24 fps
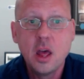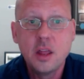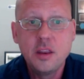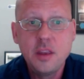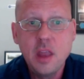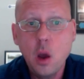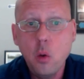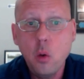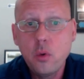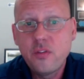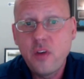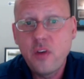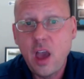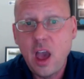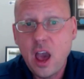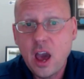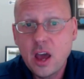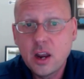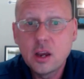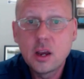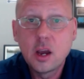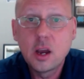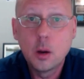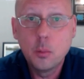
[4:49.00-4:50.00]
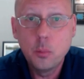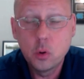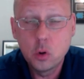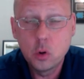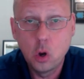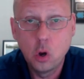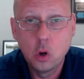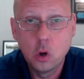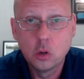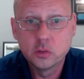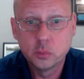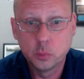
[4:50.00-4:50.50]
Now we've had a couple
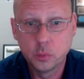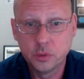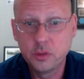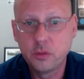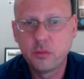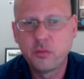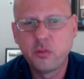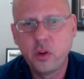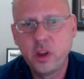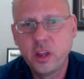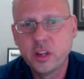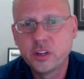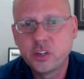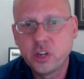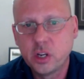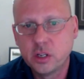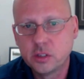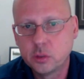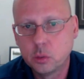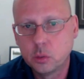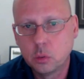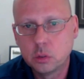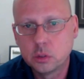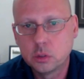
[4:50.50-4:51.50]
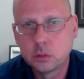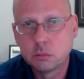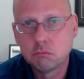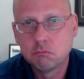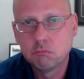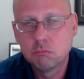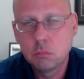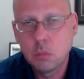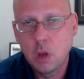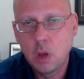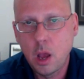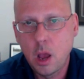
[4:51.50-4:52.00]
calls with the franchisors.
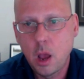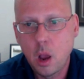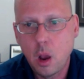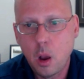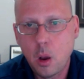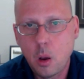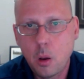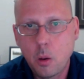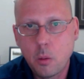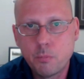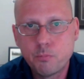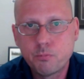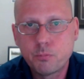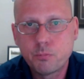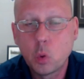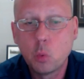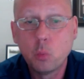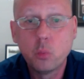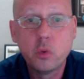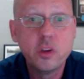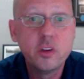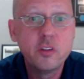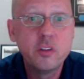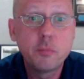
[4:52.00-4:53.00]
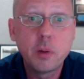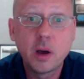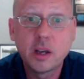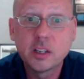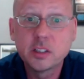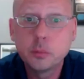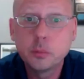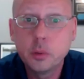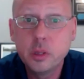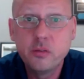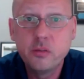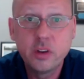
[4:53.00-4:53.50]
We've
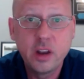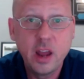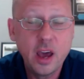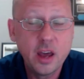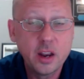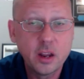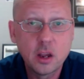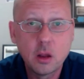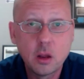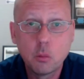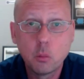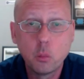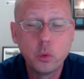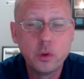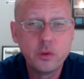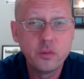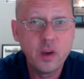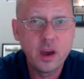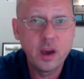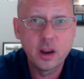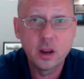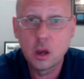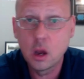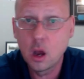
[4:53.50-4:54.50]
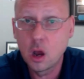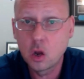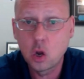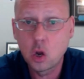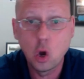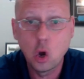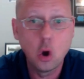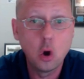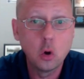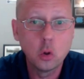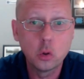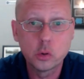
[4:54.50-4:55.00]
possibly even we've had a
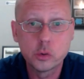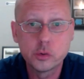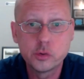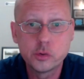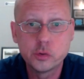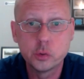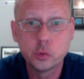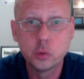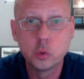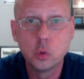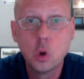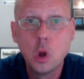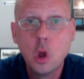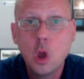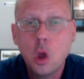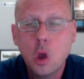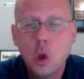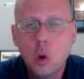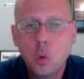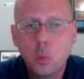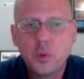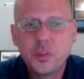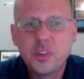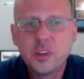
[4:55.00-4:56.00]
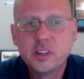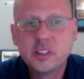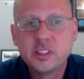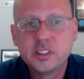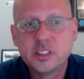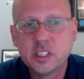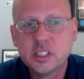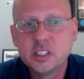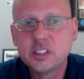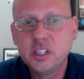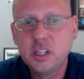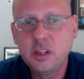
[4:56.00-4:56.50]
call or two with
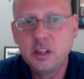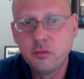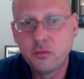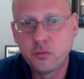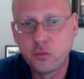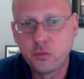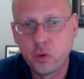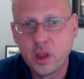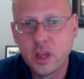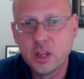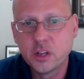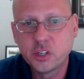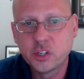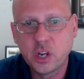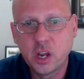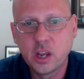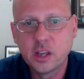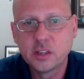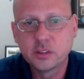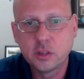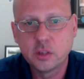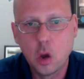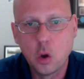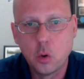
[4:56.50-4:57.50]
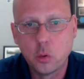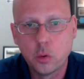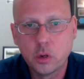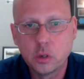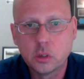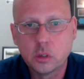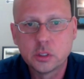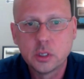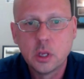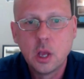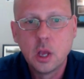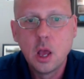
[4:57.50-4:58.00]
existing franchise
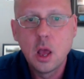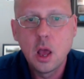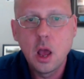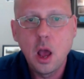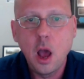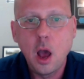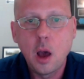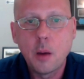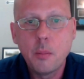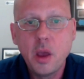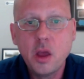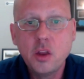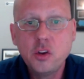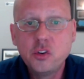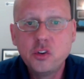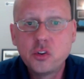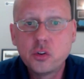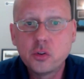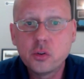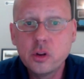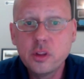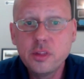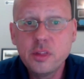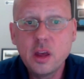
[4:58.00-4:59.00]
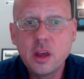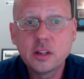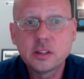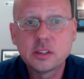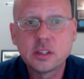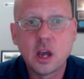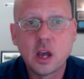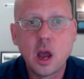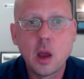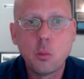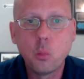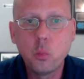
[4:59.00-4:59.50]
owners. And during that
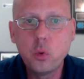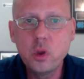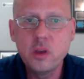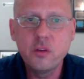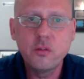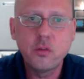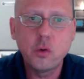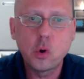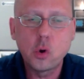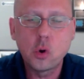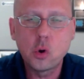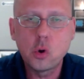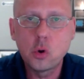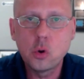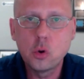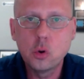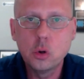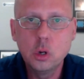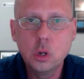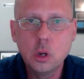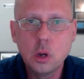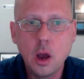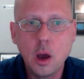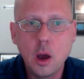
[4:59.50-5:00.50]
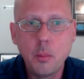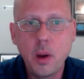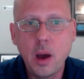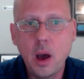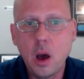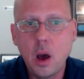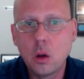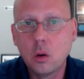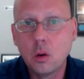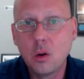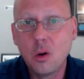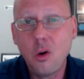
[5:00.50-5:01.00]
time, we have heard
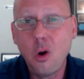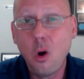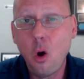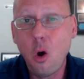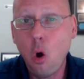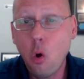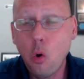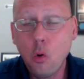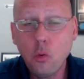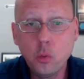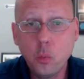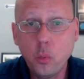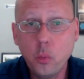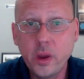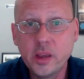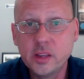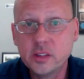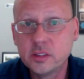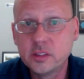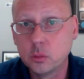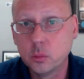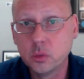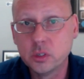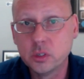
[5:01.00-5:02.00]
about all the ways in